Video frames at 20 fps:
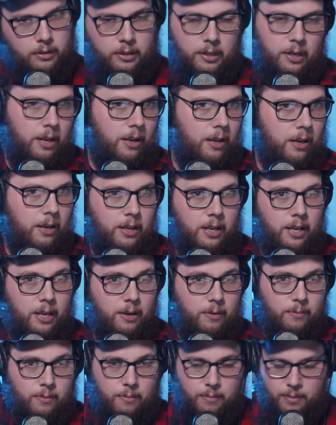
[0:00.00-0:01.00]
Yeah, I
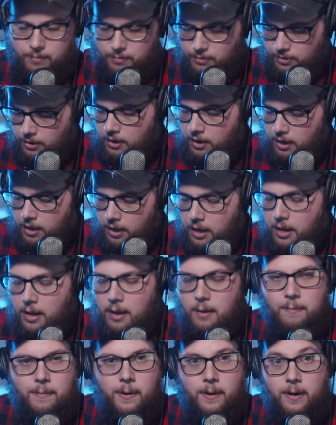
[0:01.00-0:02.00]
can't remember,
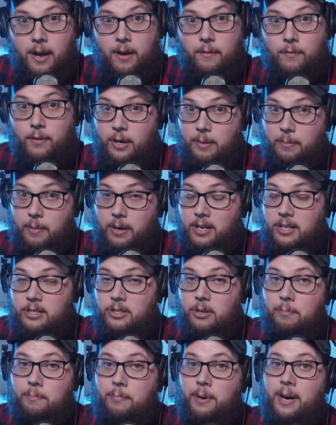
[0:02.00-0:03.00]
but not very much.
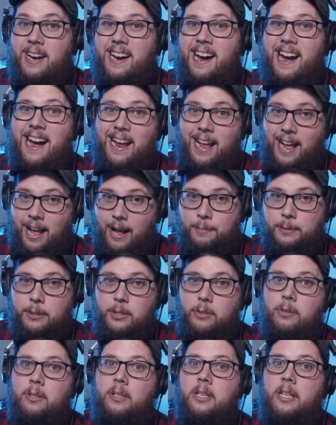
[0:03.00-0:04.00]
But I
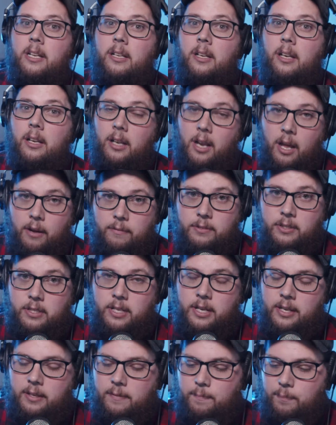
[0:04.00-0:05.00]
absolutely loved
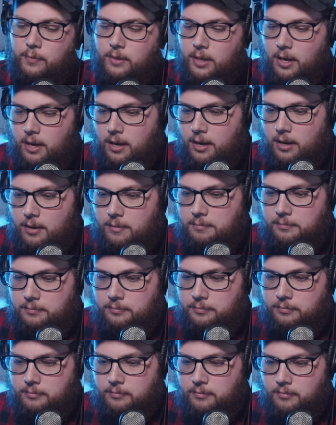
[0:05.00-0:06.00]
it. Um,
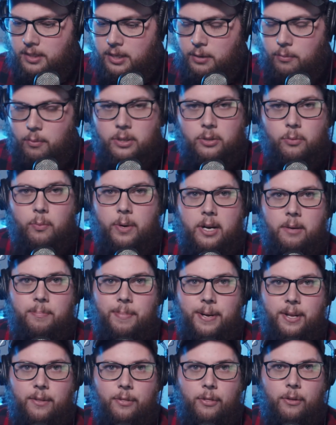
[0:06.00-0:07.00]
it was weird
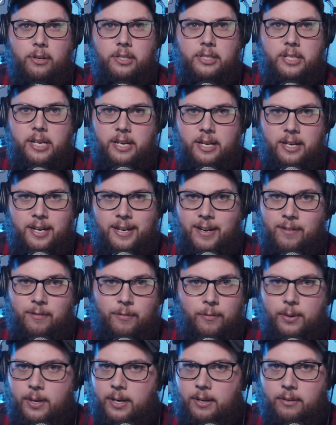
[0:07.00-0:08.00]
being 13 and
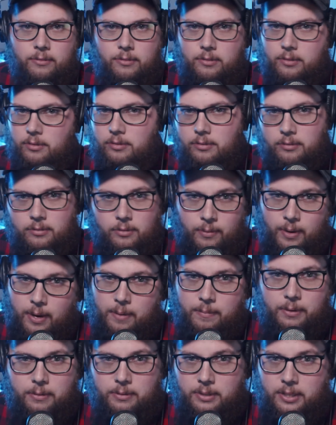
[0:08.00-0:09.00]
everyone else
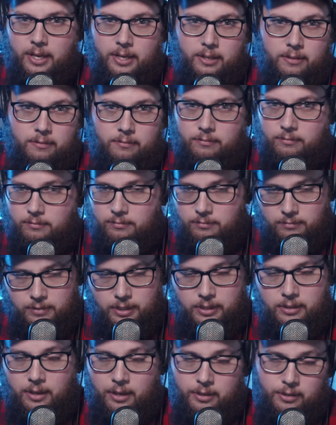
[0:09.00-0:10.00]
around me was like
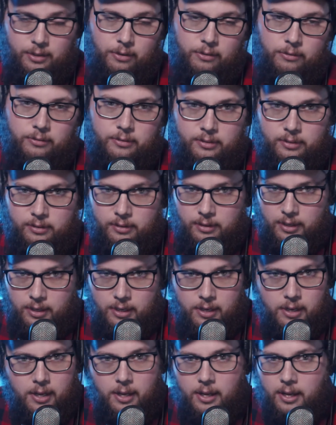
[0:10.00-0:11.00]
adults
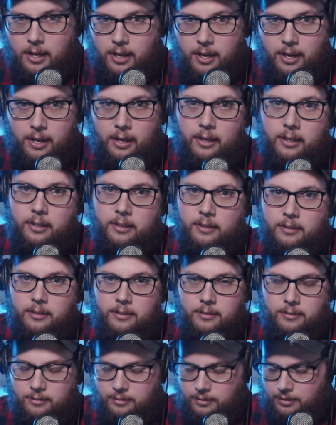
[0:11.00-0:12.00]

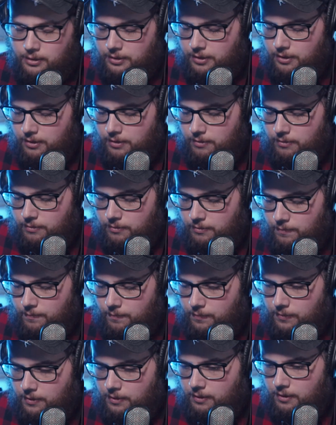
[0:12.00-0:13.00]
and you know
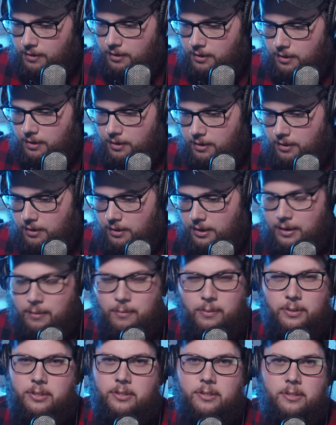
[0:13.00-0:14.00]
it
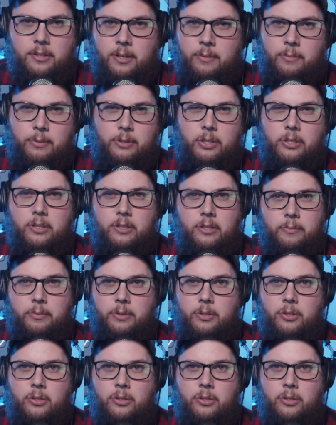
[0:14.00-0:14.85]
was it was it was